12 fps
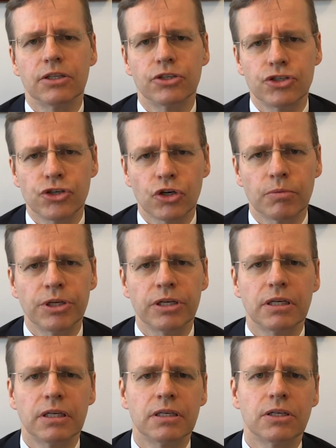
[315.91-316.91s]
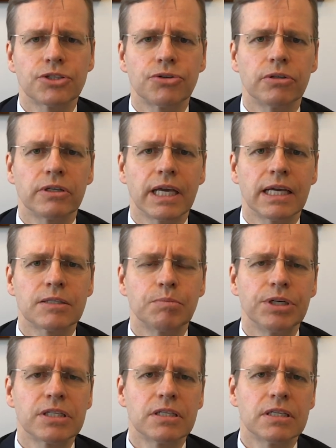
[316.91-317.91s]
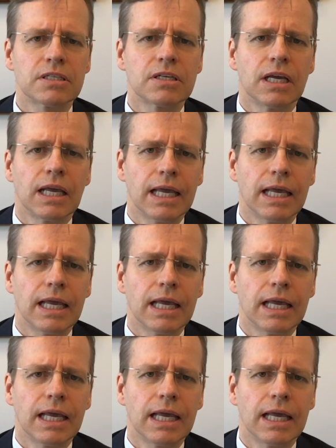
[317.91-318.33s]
the German industrial gas business,